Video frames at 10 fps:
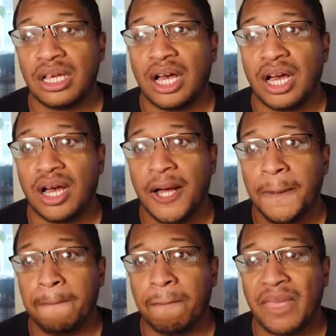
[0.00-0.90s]

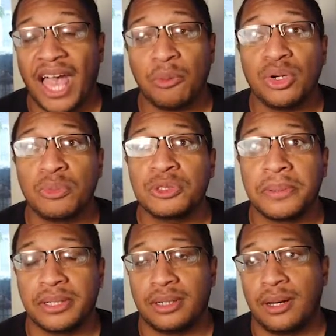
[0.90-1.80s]
I would almost
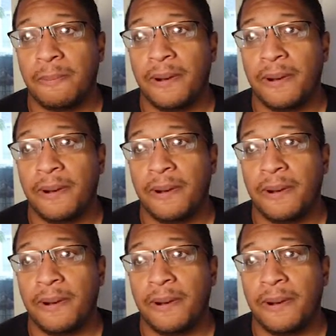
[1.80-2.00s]
put it on